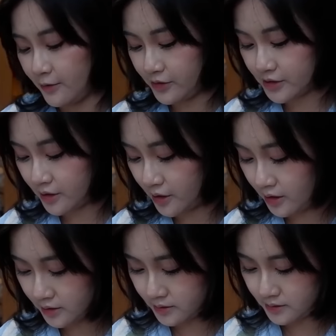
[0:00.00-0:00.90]
It was
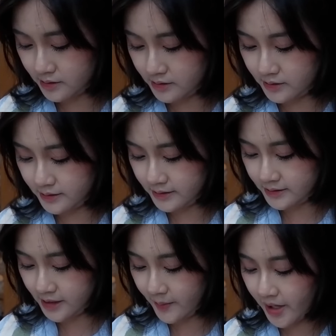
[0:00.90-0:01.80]
called
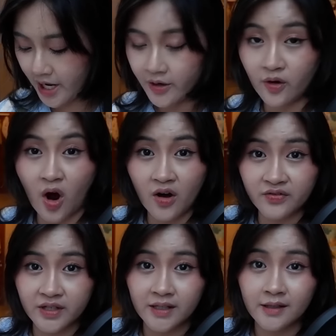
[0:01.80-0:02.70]
Jabarano
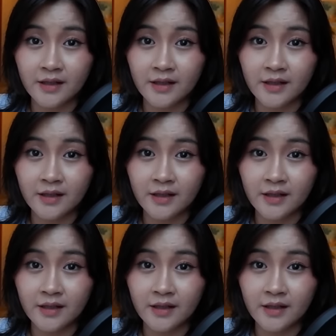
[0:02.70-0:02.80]
coffee.